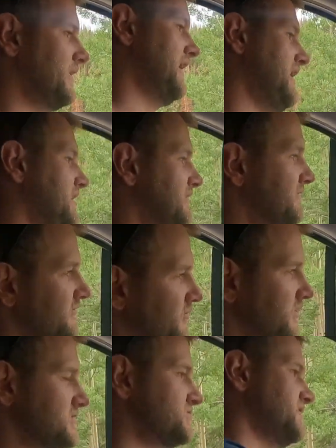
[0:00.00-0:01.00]
a
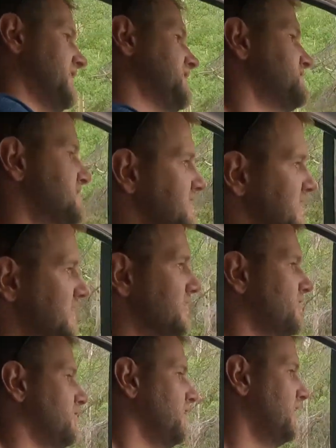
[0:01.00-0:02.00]
Ford Transit
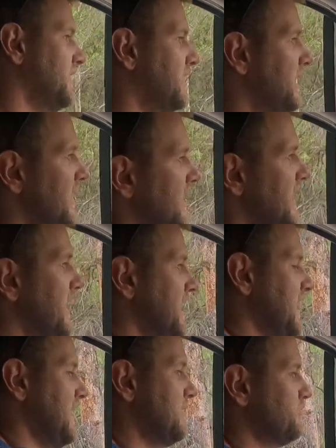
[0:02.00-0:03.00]
or
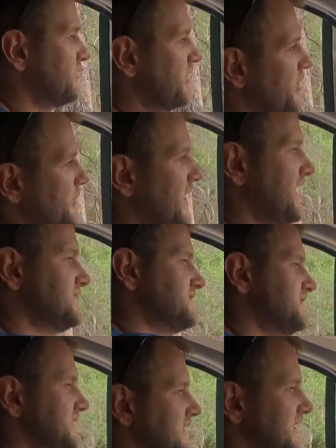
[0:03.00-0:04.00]
a
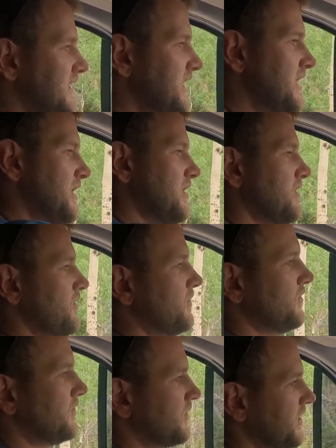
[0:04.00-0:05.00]
ProMaster
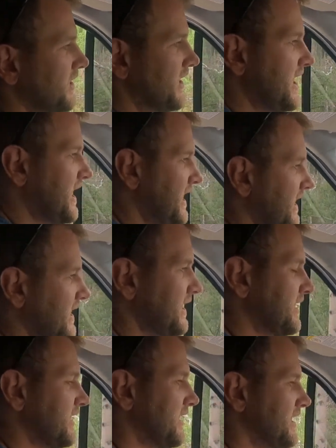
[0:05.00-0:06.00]
or
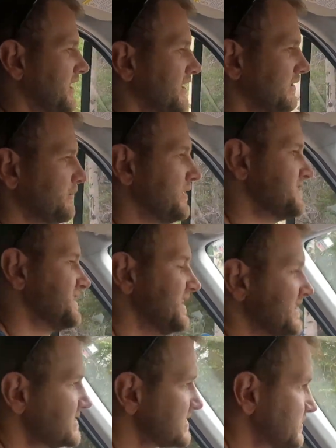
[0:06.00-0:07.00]
a
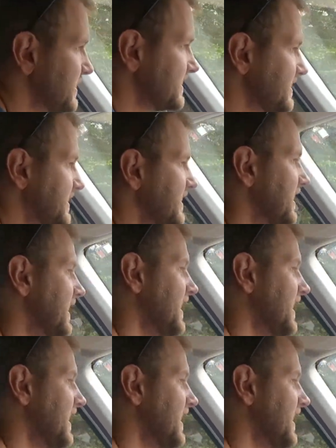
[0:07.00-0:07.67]
Mercedes Sprinter.